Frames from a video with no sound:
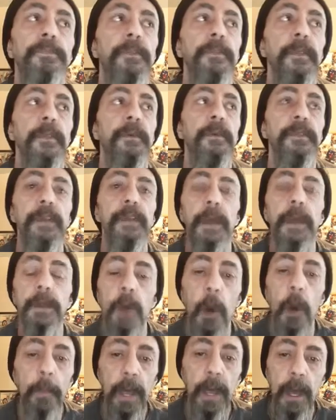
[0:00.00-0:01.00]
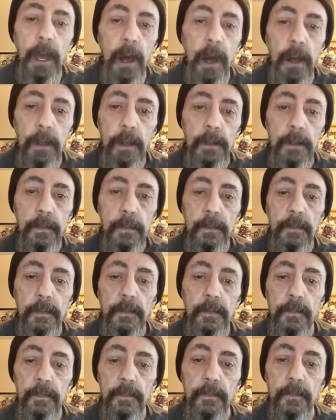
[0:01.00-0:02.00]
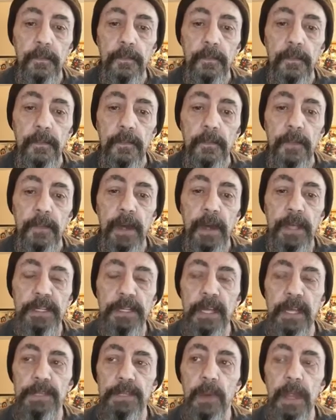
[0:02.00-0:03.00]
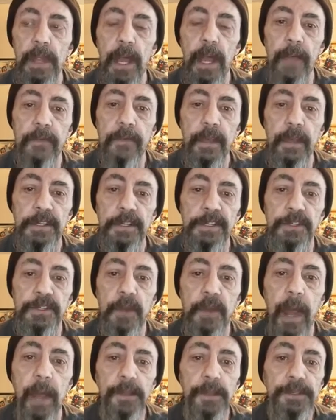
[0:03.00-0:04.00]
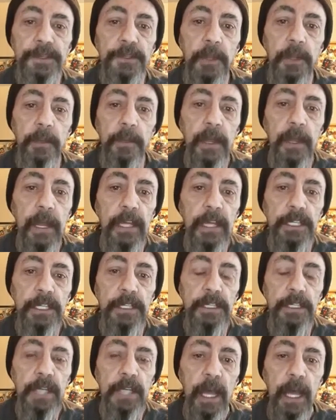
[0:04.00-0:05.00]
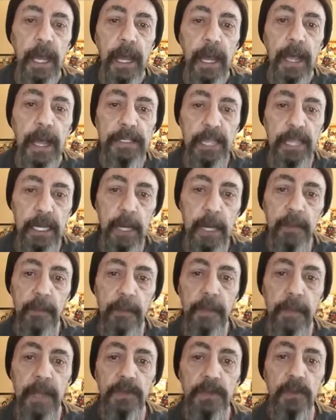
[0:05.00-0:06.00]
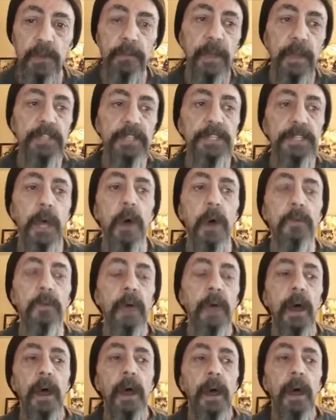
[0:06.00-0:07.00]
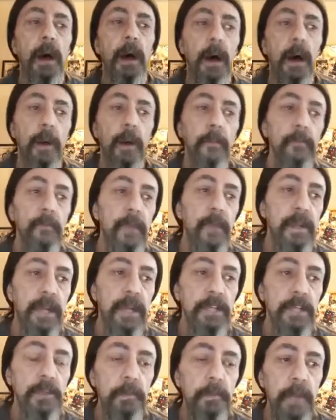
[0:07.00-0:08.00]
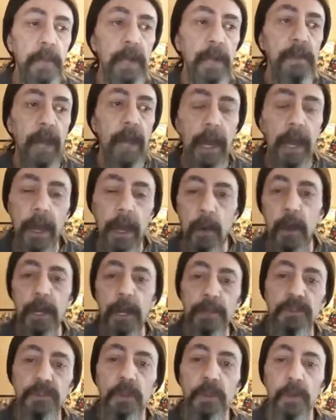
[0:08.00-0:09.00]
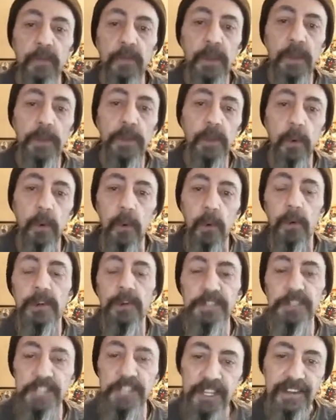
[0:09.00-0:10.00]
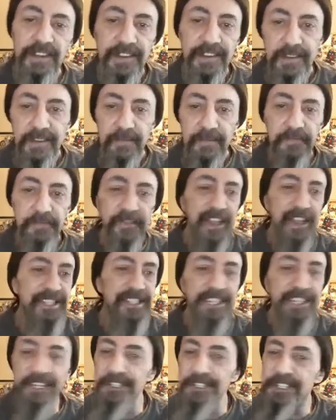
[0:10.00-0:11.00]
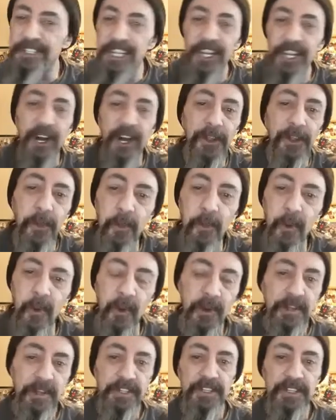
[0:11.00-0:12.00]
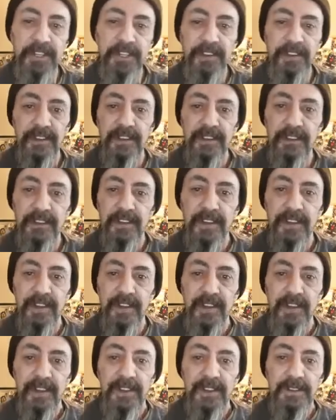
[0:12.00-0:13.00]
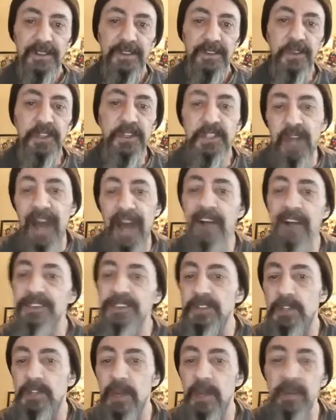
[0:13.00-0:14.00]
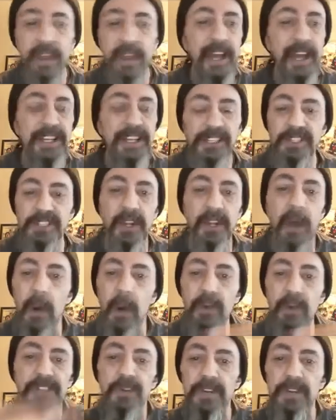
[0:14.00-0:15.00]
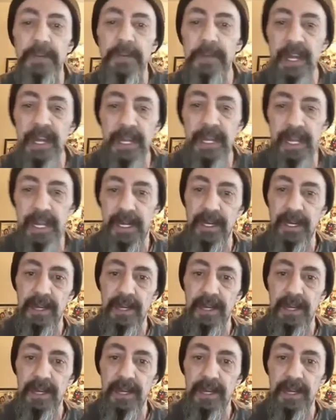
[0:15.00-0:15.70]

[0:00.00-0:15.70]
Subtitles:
the end-all be-all. Because that's what life is trials and tribulations. As I come to peace with myself, it doesn't mean that I quit observing the wars. I still see all the wars. So the trials and tribulations are always going to be there.